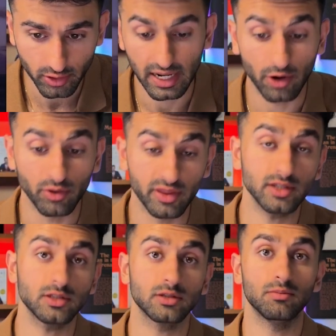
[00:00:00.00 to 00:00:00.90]
Now
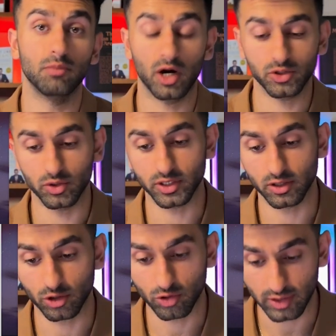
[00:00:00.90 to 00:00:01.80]
this module is
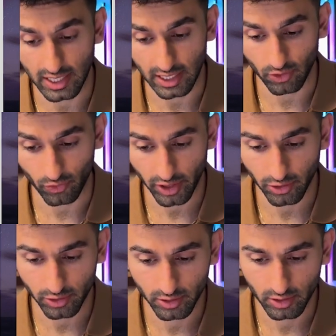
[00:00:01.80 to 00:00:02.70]
going to create a
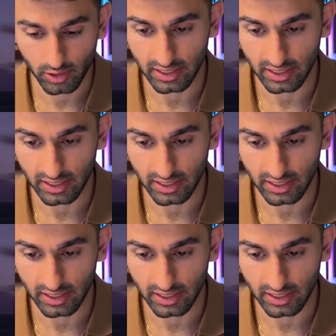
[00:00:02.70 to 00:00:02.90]
record